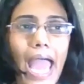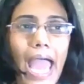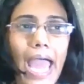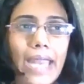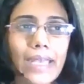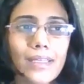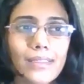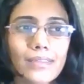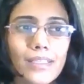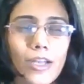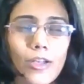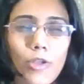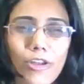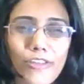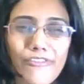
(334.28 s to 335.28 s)
And there
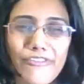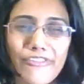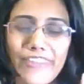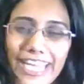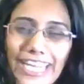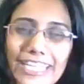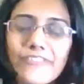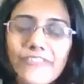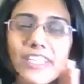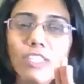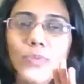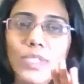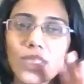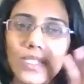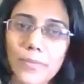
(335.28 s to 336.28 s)
are a lot of negative
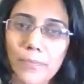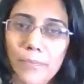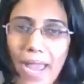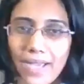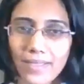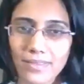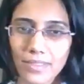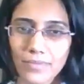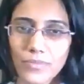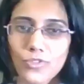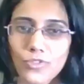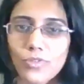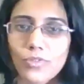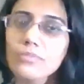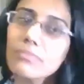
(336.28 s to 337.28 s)
things which impacts them.
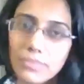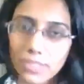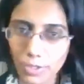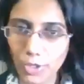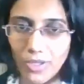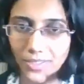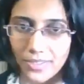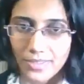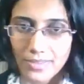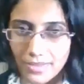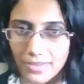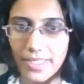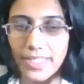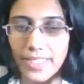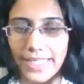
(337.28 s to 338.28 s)
So
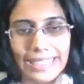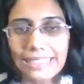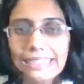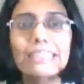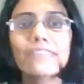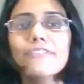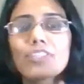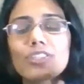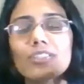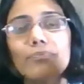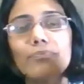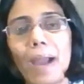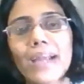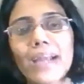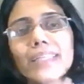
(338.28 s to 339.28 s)
toxins, right? Anything which is
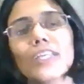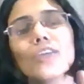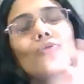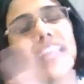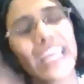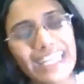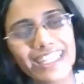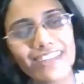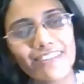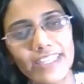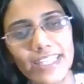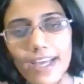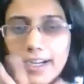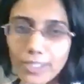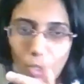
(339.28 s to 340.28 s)
impacting you
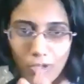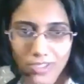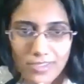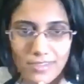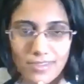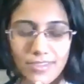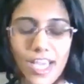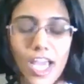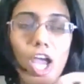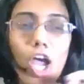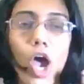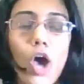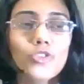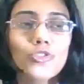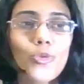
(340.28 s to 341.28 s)
negatively are toxins.
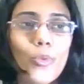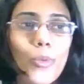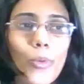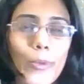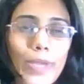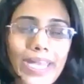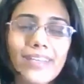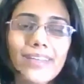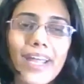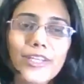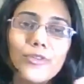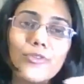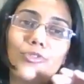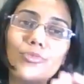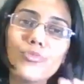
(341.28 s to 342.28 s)
So we
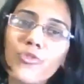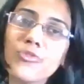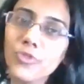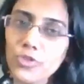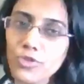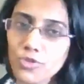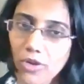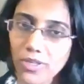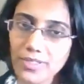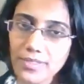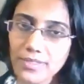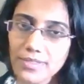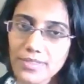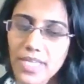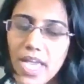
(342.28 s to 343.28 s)
try to remove those
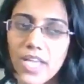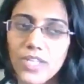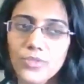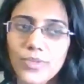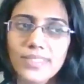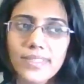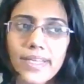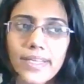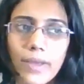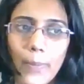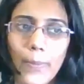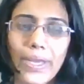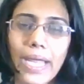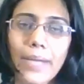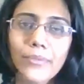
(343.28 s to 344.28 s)
toxins. So I said,
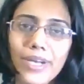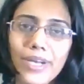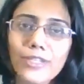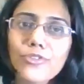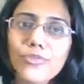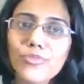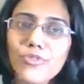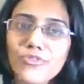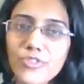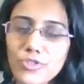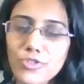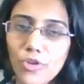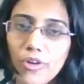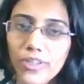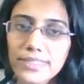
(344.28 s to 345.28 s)
when I'm trying to remove
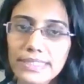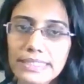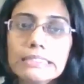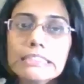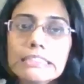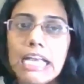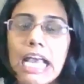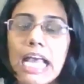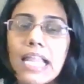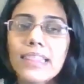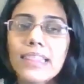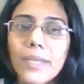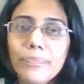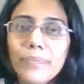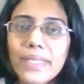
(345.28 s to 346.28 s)
those toxins,
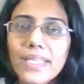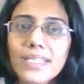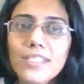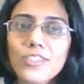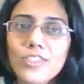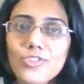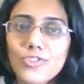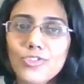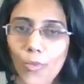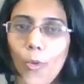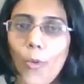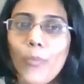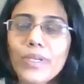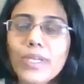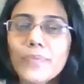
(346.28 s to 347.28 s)
let me just
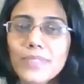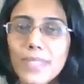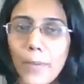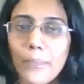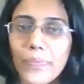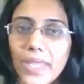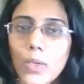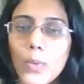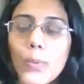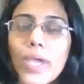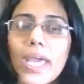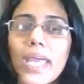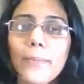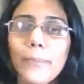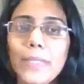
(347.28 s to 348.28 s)
open up something
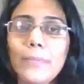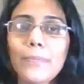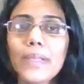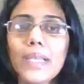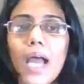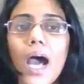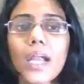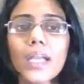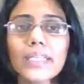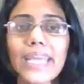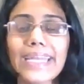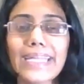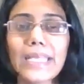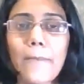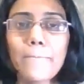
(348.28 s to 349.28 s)
where people are
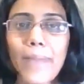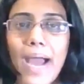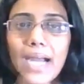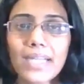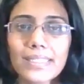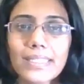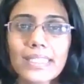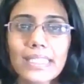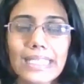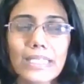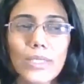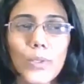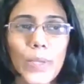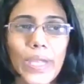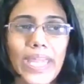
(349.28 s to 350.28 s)
getting impacted
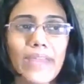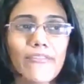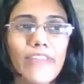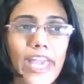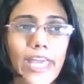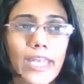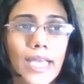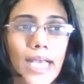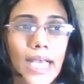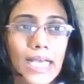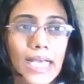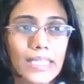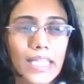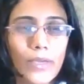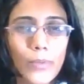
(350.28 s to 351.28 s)
in a way where
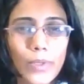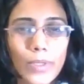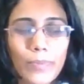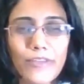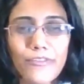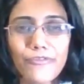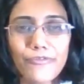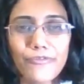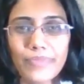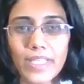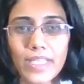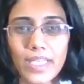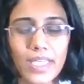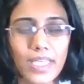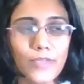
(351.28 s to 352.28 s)
they would be,
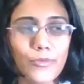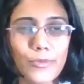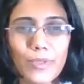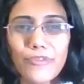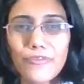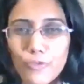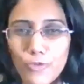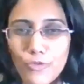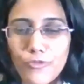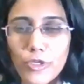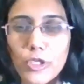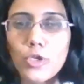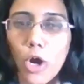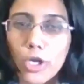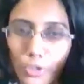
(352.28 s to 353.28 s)
it would be
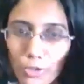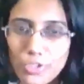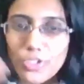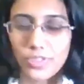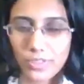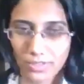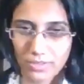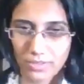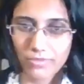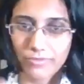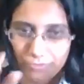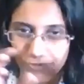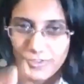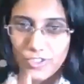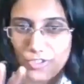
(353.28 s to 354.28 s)
fruitful not to
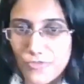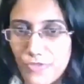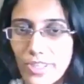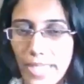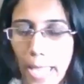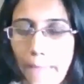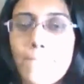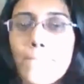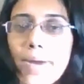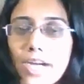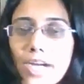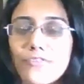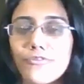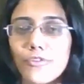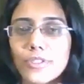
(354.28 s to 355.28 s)
just for them,
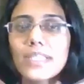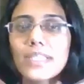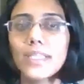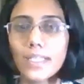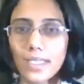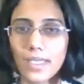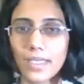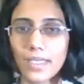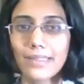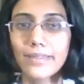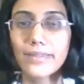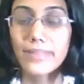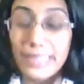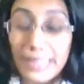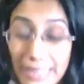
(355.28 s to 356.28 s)
but for the
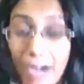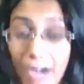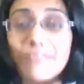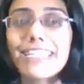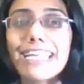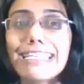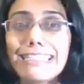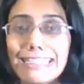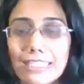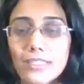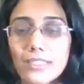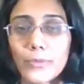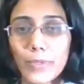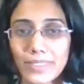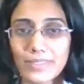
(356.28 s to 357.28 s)
loved and
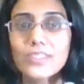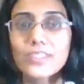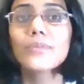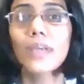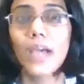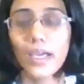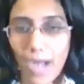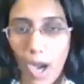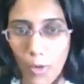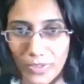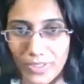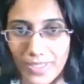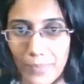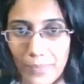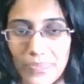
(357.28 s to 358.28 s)
near ones
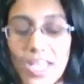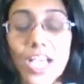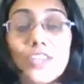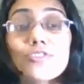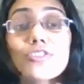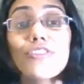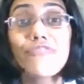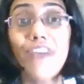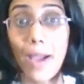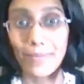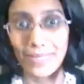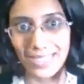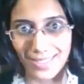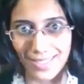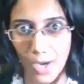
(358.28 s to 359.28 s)
around them. So the
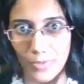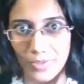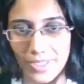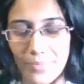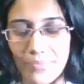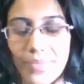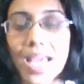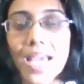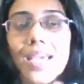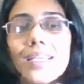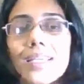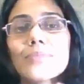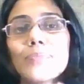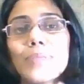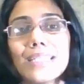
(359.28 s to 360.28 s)
family around them
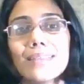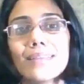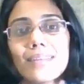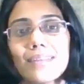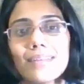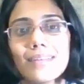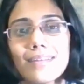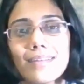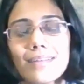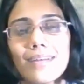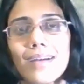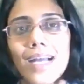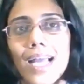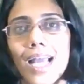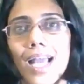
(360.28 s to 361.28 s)
is being
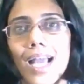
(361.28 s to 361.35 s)
uh,